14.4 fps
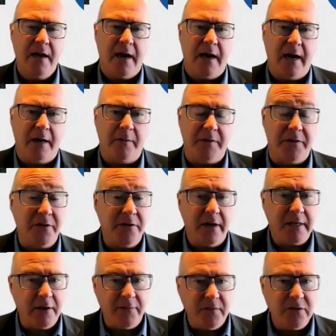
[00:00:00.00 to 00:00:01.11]
Uh, but they're
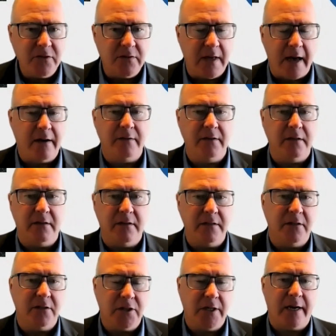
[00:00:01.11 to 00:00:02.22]
not giving you that on your on
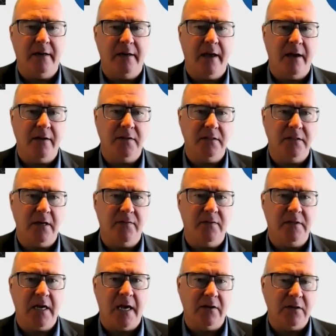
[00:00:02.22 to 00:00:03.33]
your checking accounts and
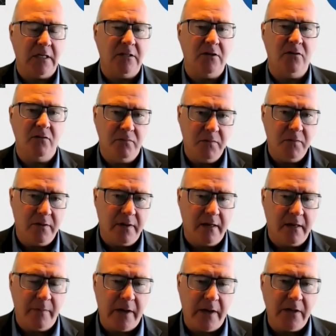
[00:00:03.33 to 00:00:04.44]
savings account. And you you
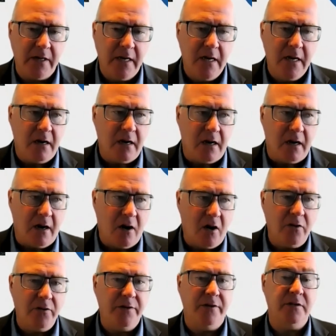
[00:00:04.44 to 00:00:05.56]
think about uh,
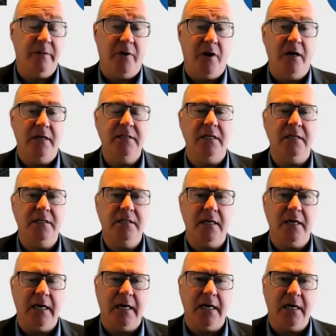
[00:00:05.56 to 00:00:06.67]
all their deposits
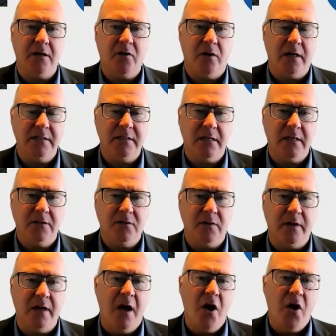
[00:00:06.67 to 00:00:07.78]
uh, across the
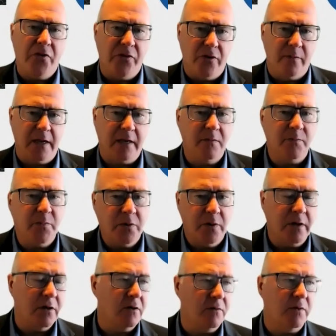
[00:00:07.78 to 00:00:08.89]
country, they're making
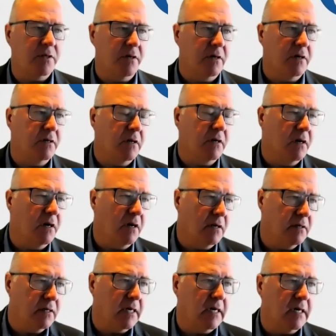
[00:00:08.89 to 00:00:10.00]
pretty good return
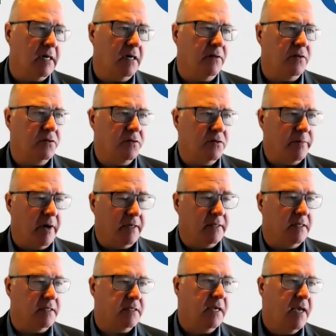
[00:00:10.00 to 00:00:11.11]
on uh, on those
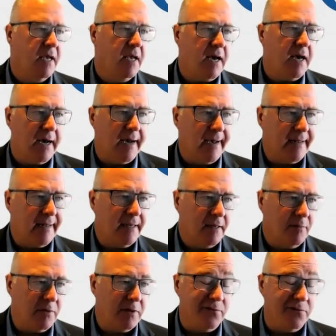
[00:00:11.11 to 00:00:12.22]
deposits, uh, and it
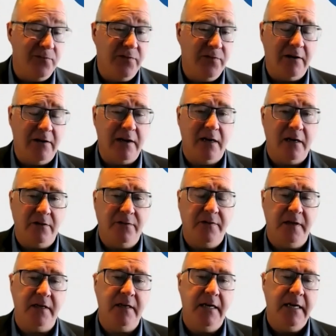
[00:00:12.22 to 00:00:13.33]
can be a very
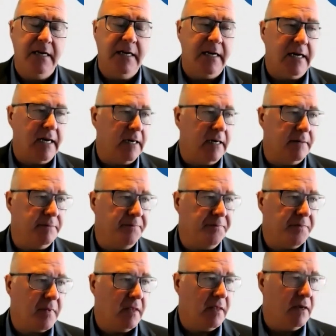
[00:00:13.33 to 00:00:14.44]
healthy um,
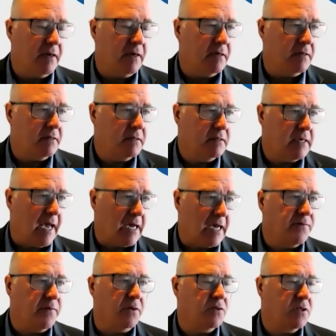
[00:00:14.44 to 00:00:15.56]
uh,
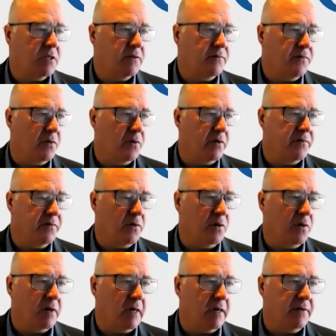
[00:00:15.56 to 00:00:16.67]
cash flows for
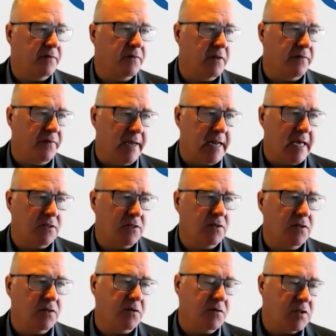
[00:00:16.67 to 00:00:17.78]
for for the
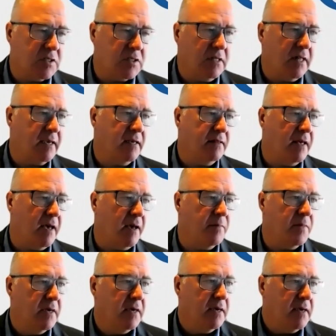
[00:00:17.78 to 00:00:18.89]
financials. So still liking
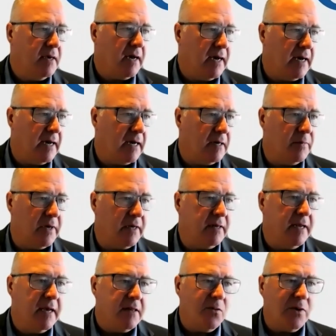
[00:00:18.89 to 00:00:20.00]
them. a bit.
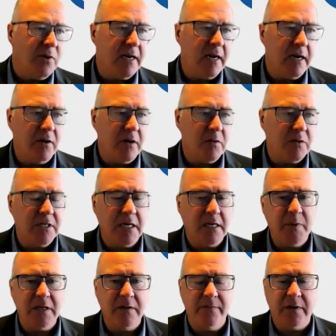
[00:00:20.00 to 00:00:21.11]
The one area we're
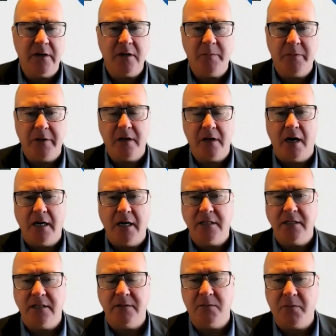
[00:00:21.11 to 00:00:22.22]
seeing being very pretty
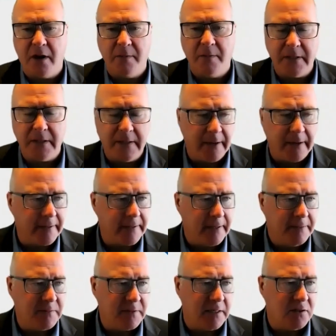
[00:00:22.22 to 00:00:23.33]
cautious probably
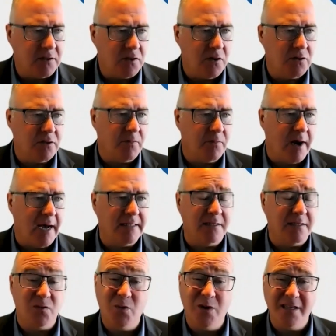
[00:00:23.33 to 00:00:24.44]
comes as no surprise
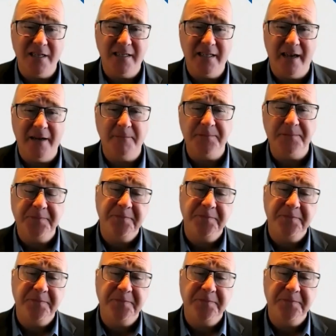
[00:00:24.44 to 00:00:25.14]
is real estate.